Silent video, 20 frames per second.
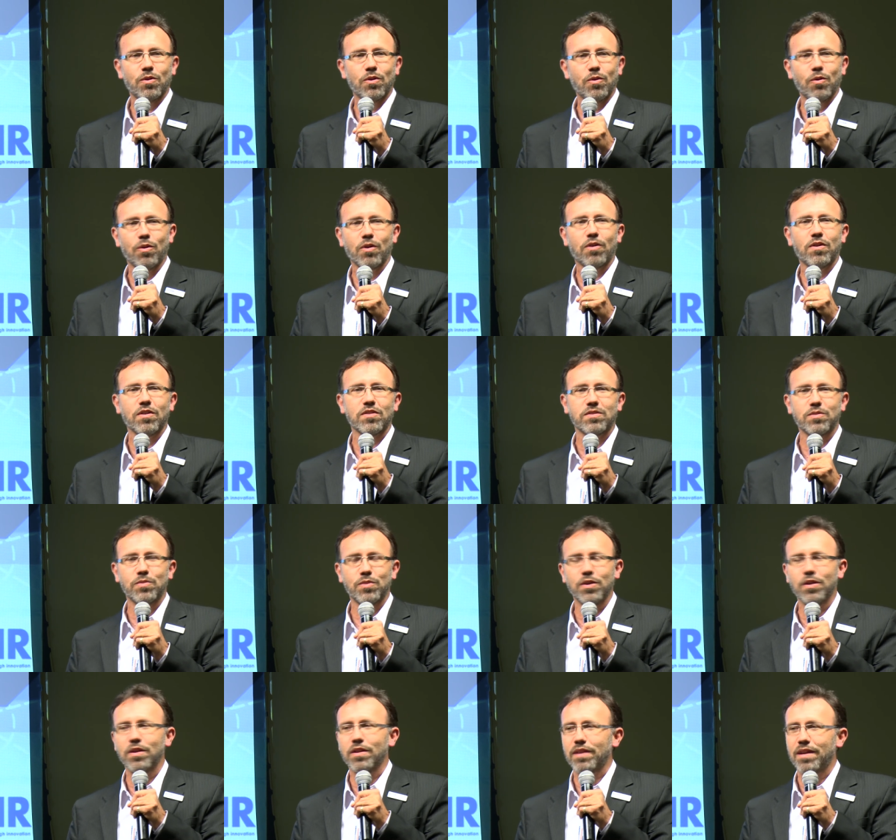all across the
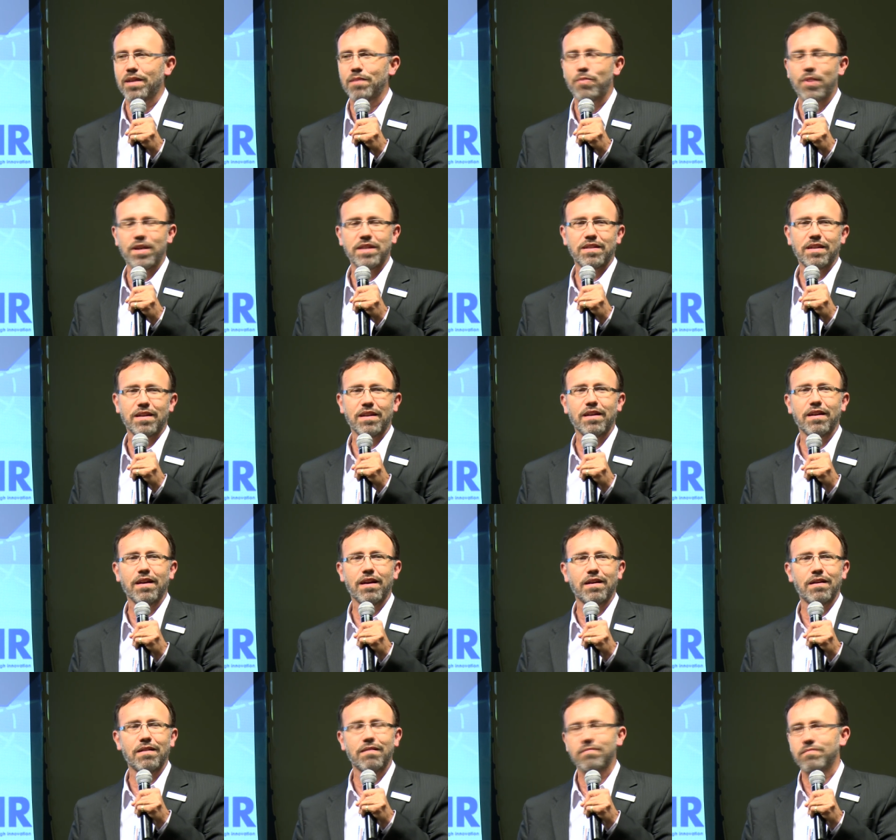world. And basically,
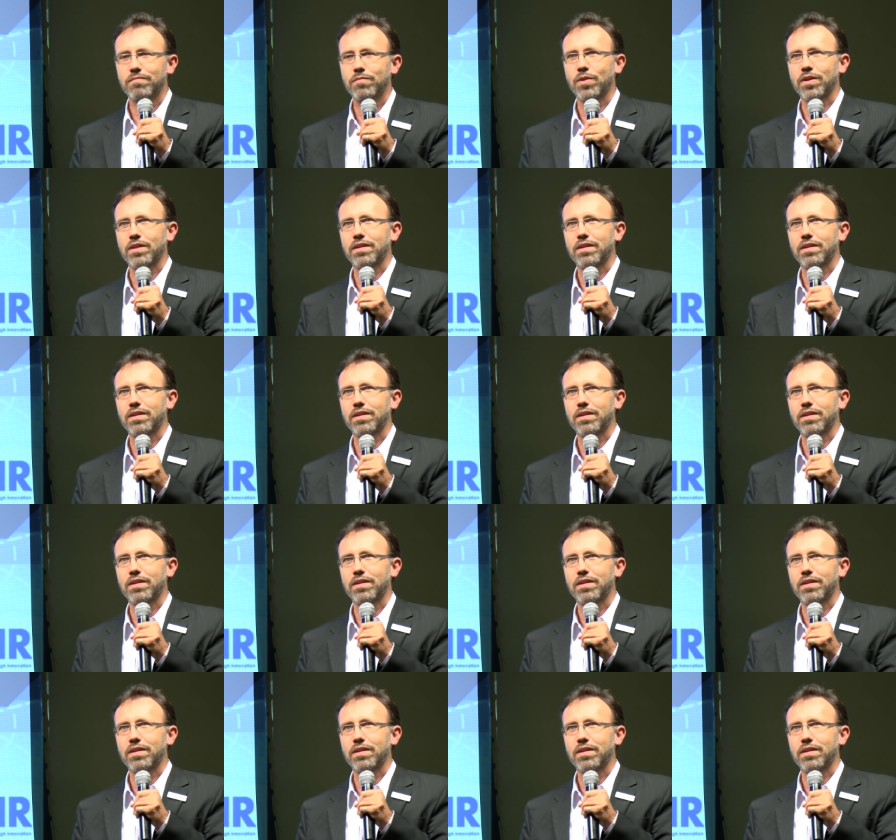uh, what